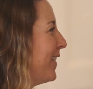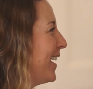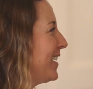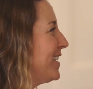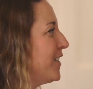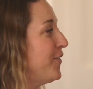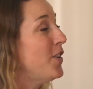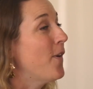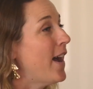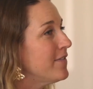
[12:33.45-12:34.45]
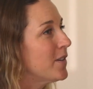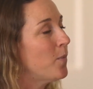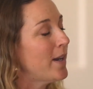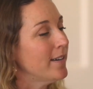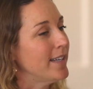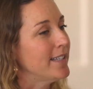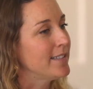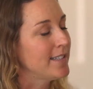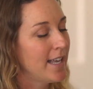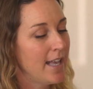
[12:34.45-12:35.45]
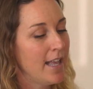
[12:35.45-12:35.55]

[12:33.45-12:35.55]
thing, because if you don't have that awareness,